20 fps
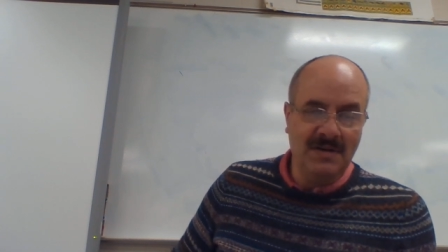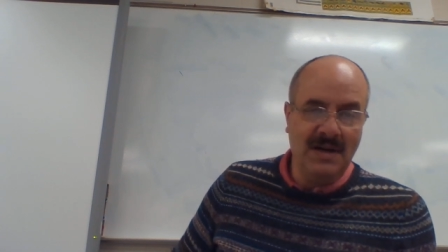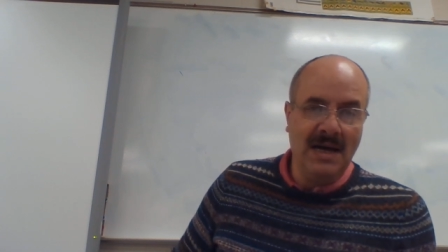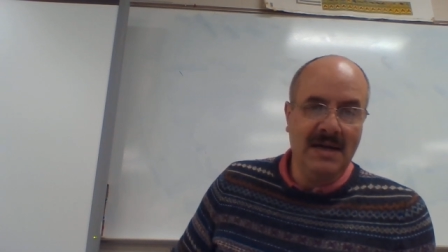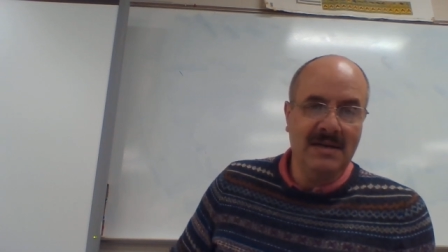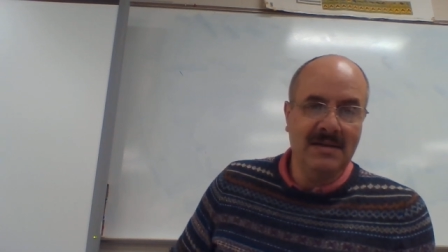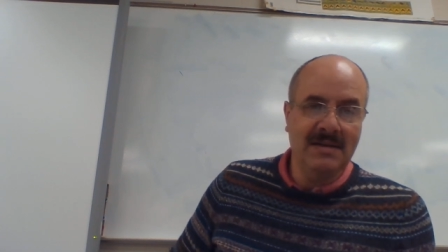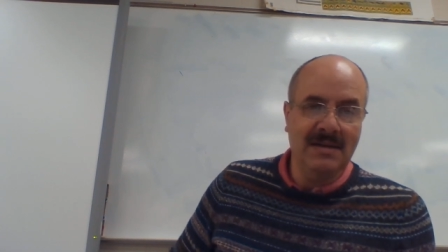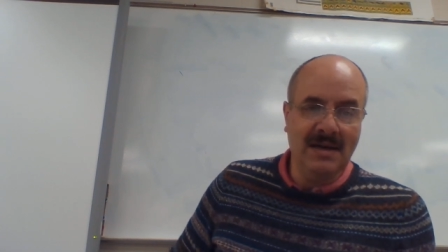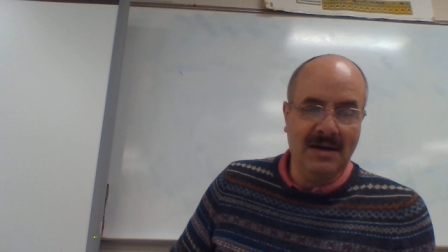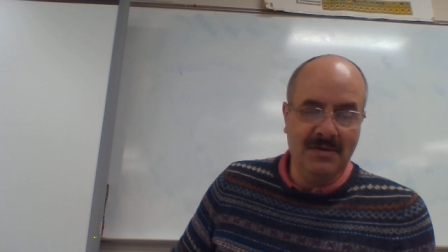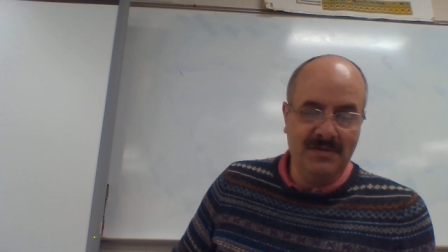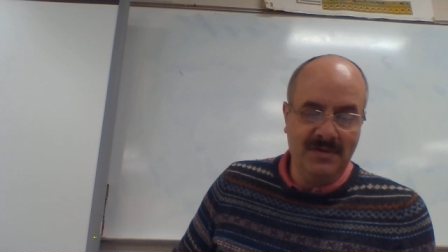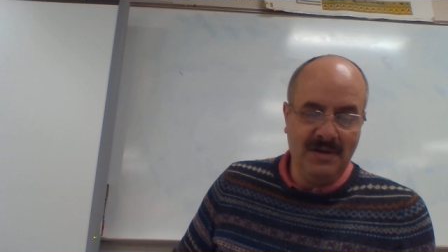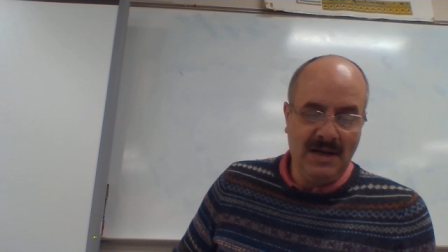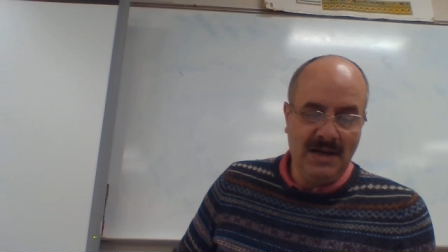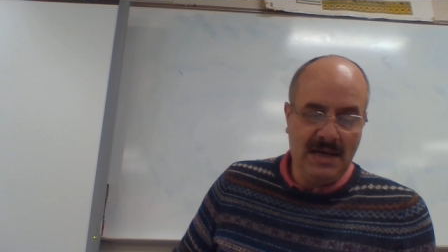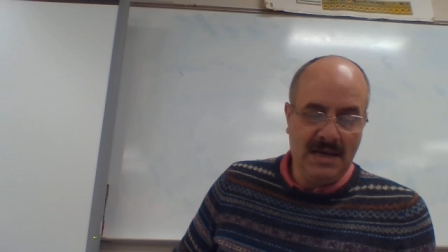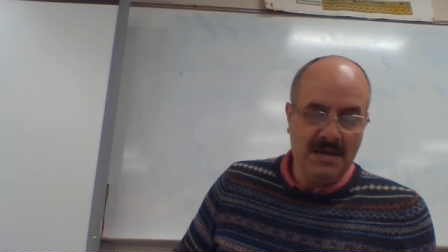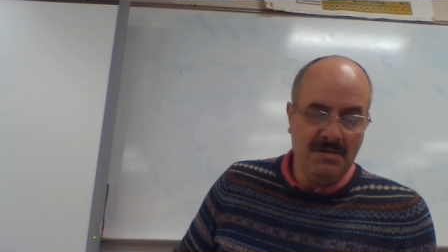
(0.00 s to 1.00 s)

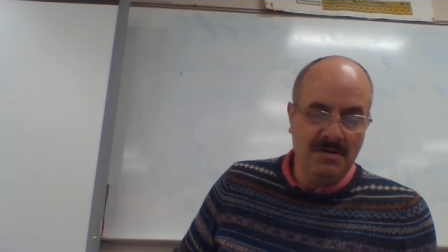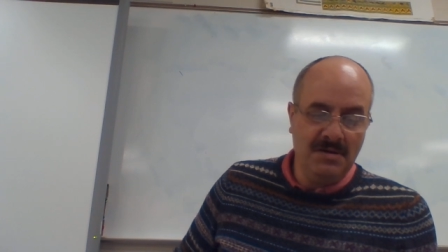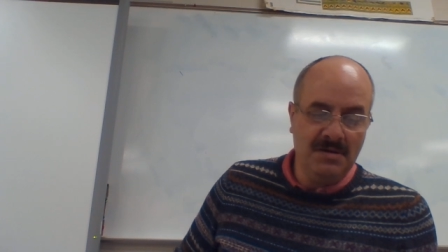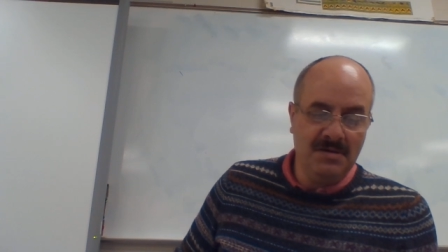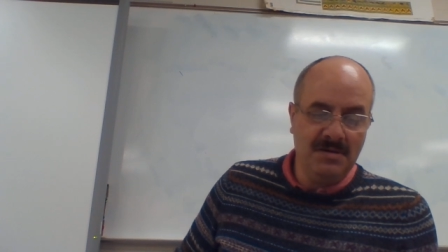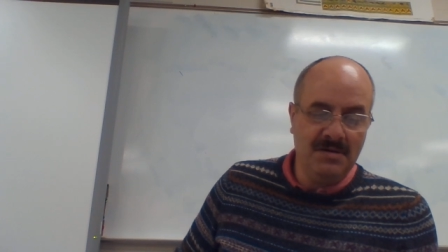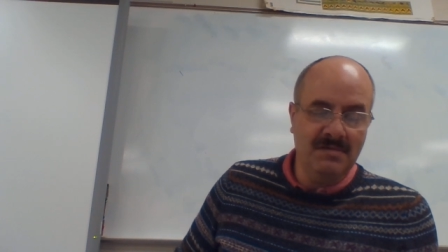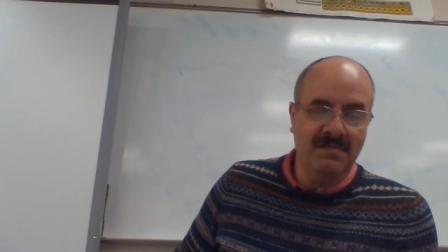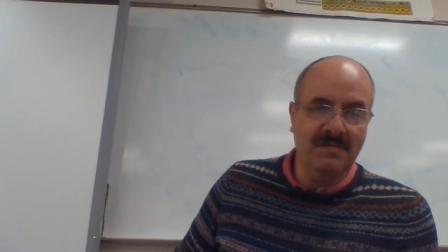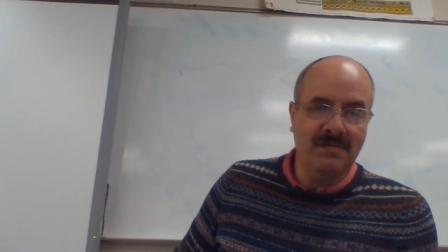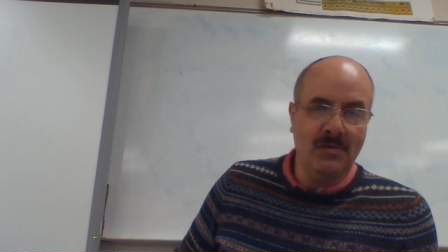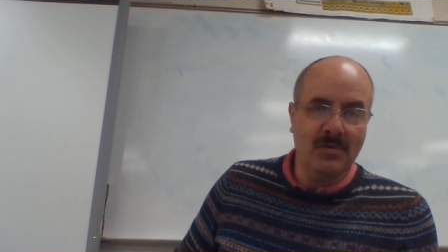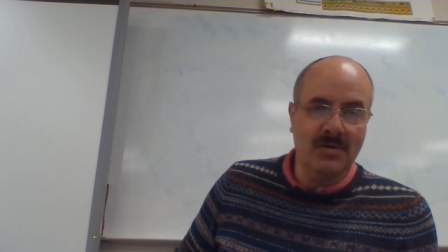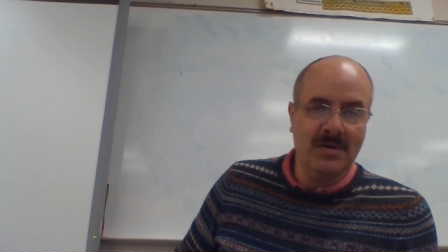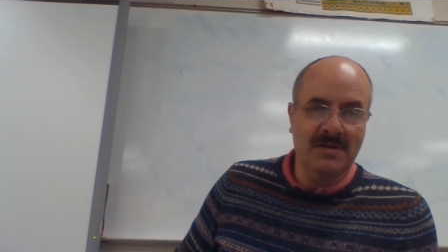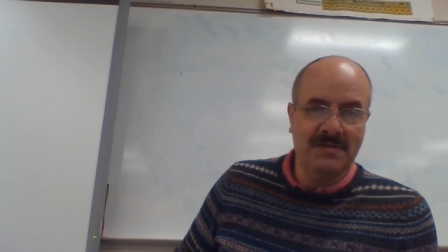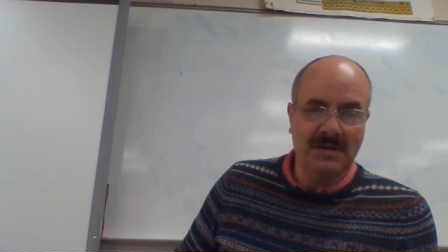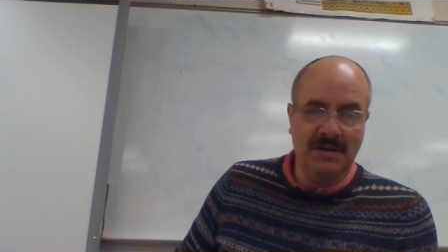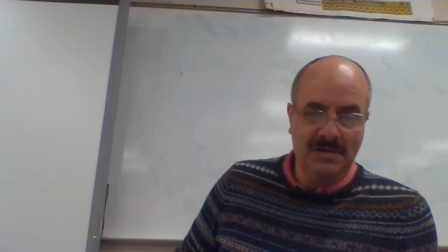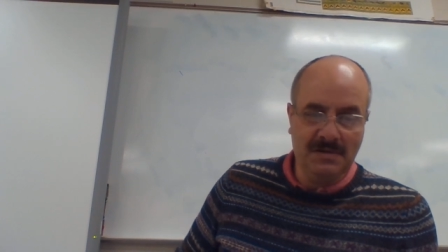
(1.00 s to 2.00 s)

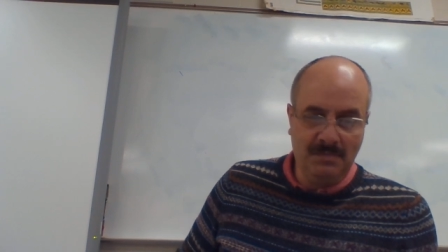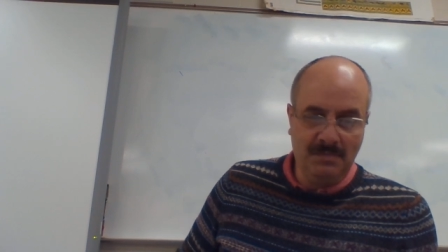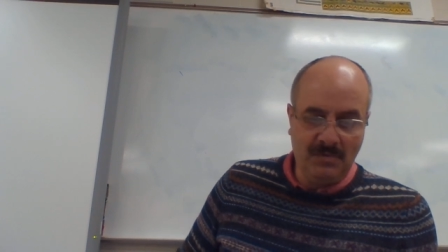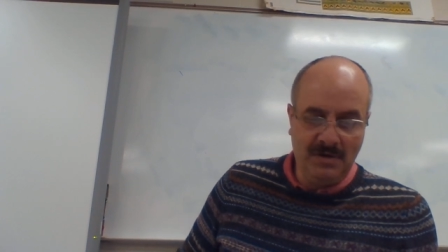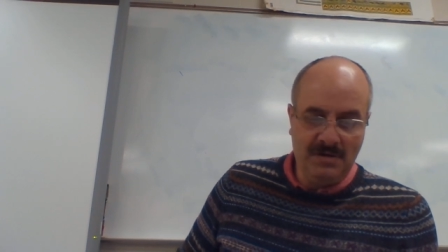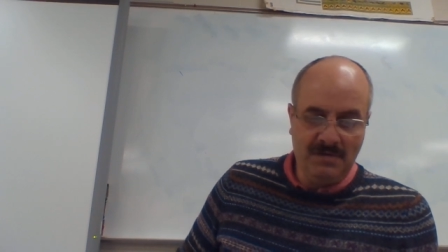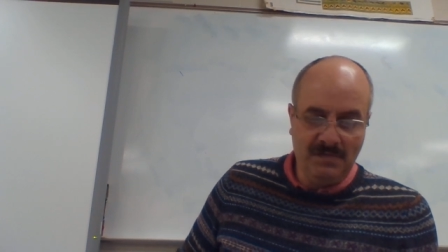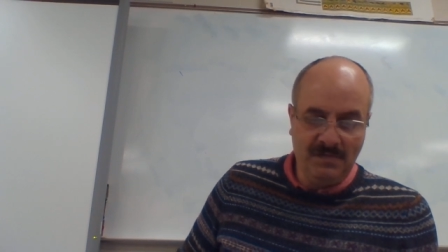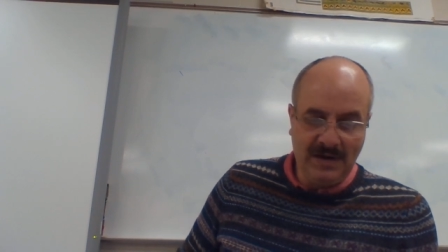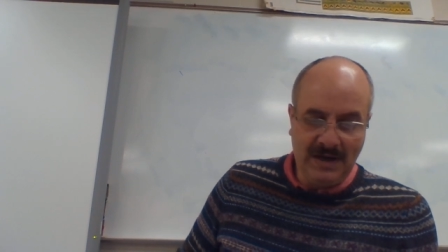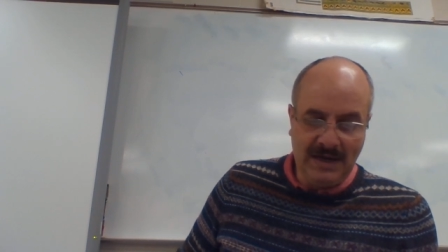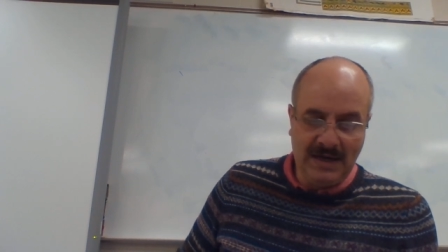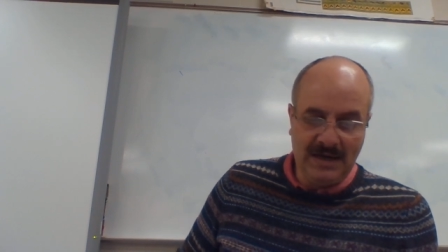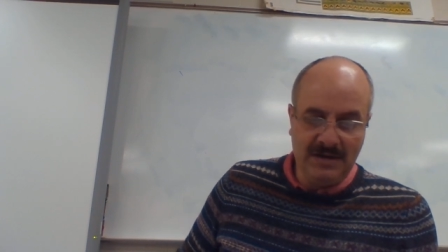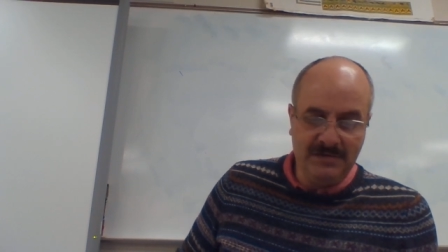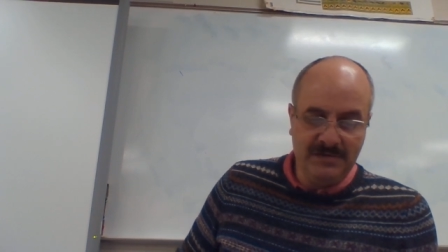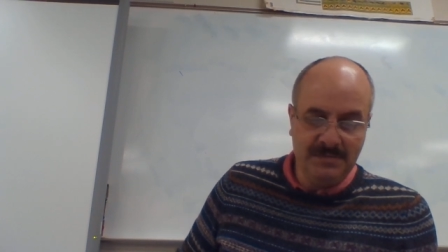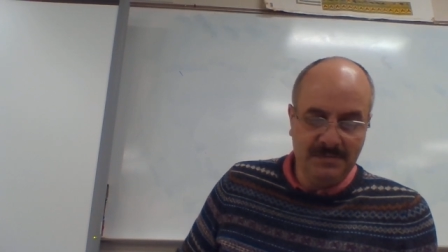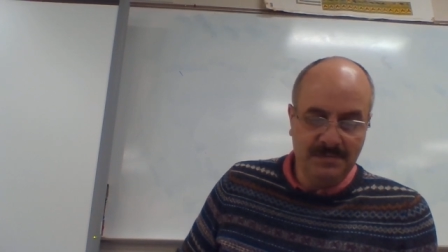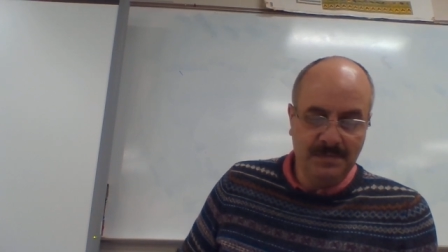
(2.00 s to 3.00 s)

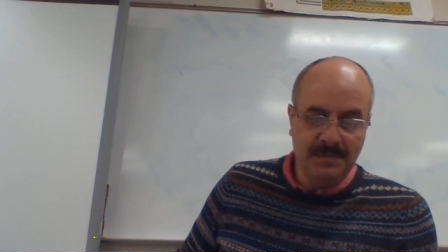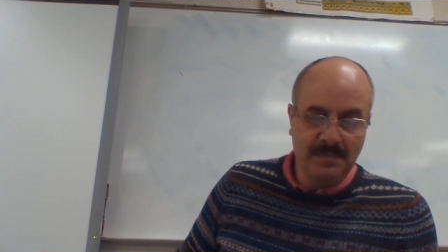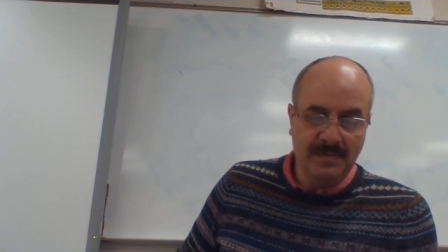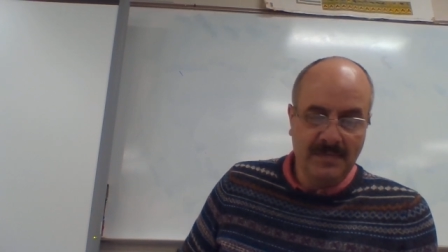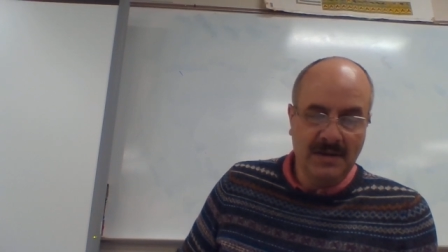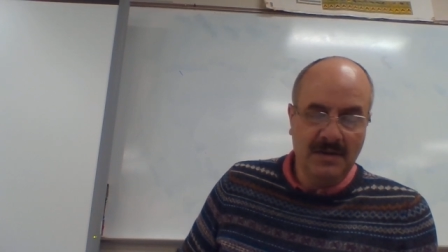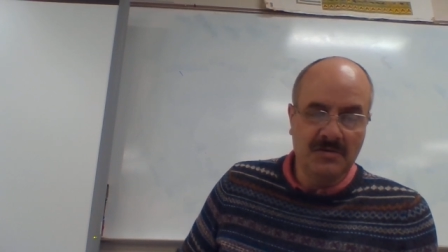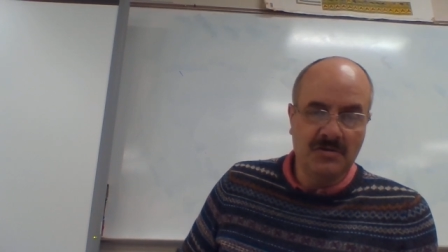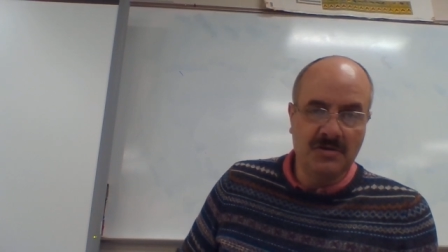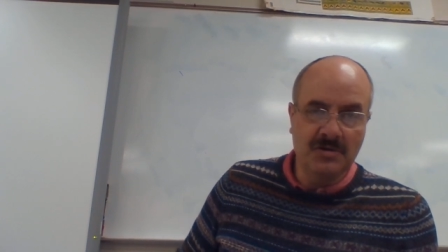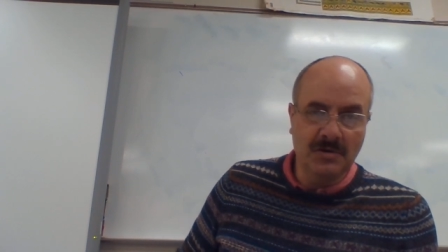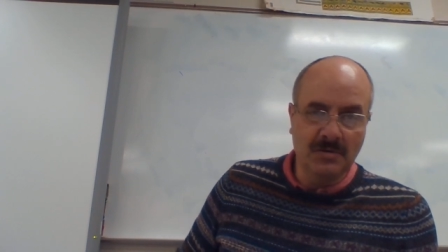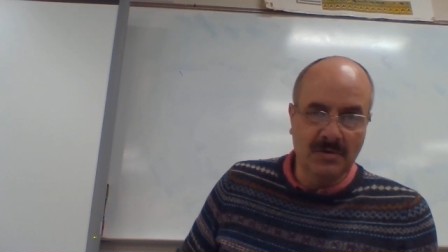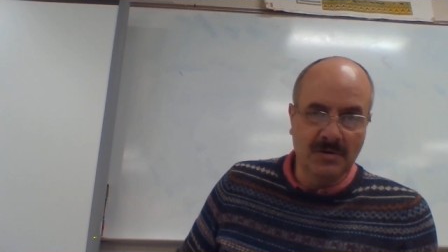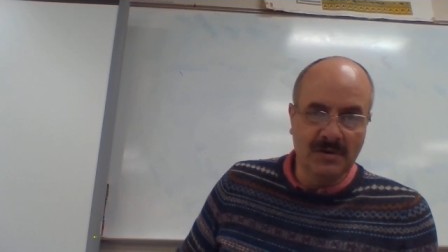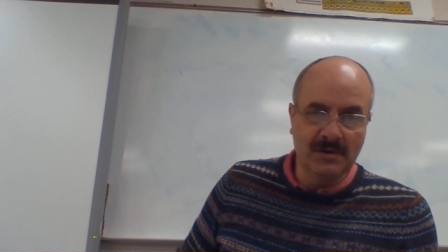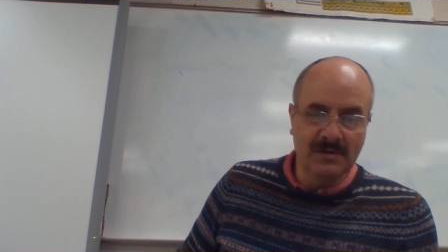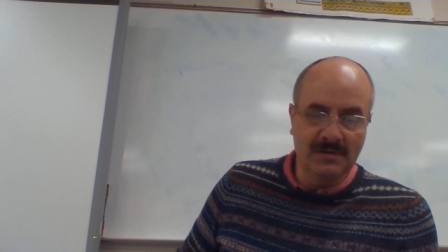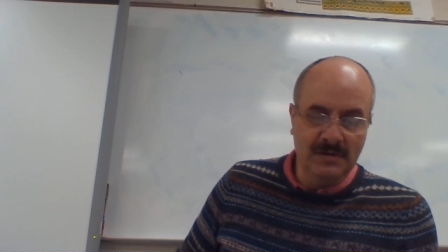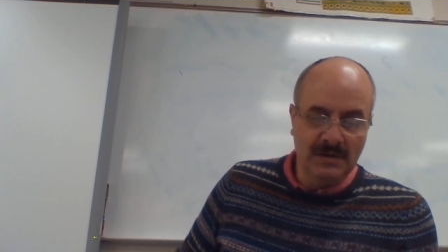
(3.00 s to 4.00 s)
9,846.5
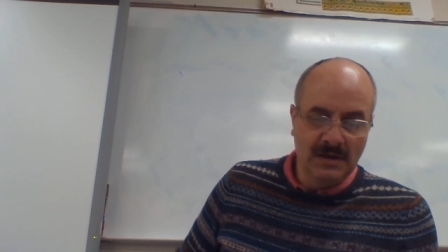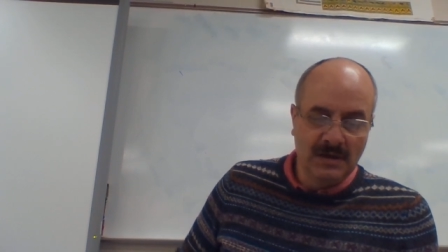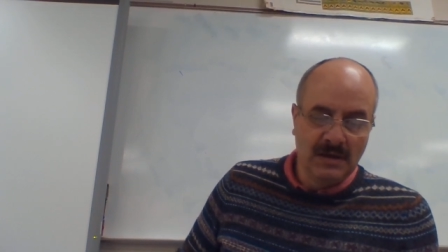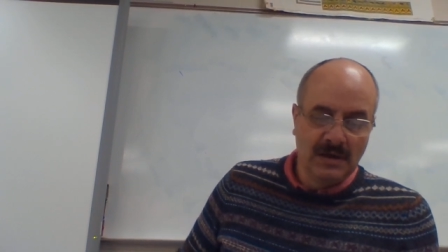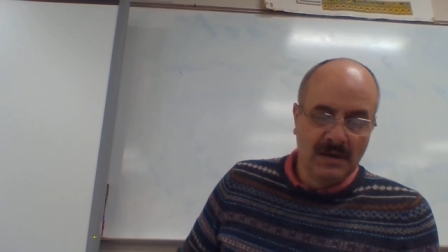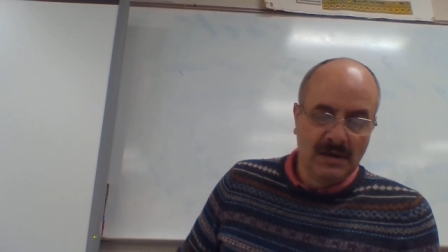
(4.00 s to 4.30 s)
joules.